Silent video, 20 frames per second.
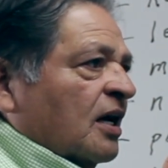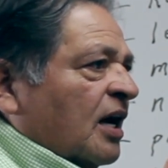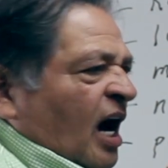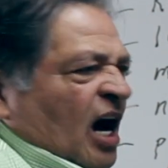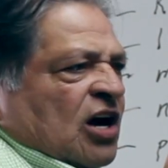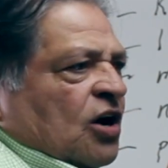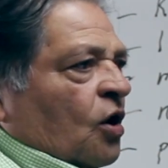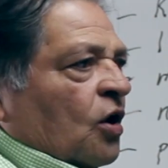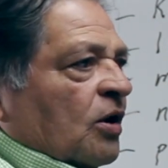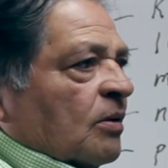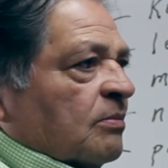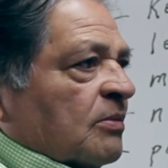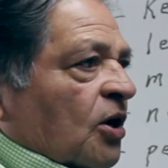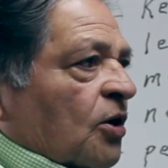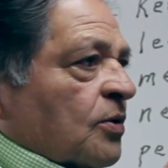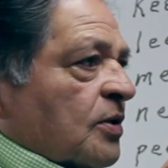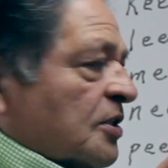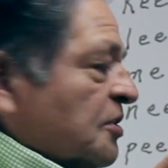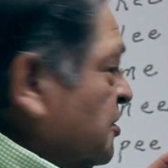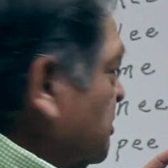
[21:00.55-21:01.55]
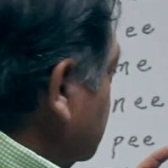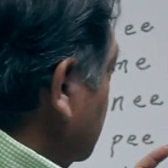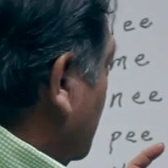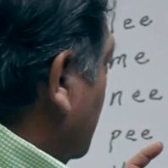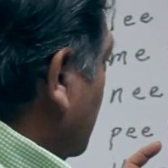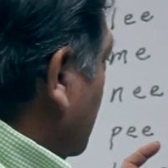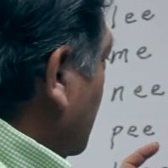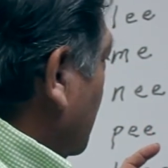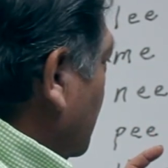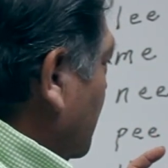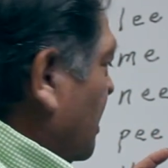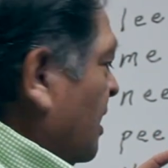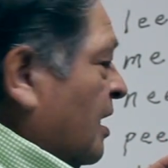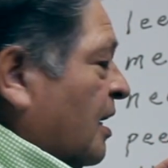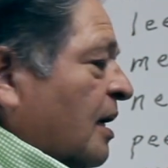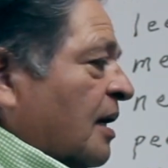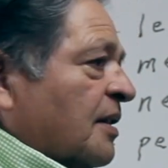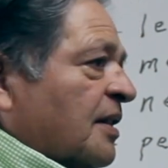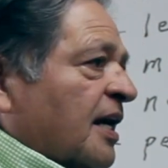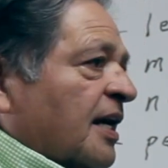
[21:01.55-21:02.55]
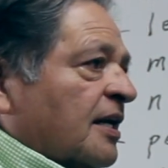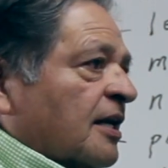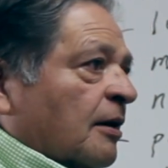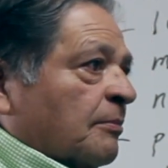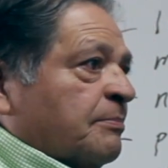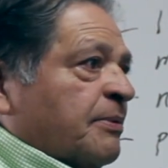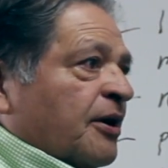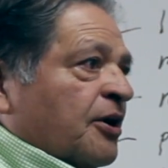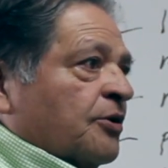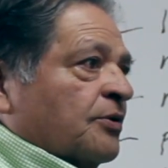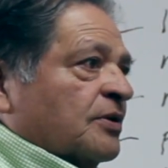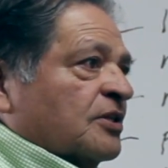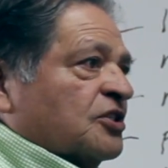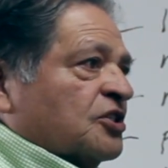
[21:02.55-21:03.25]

I call them locusts, that appear in the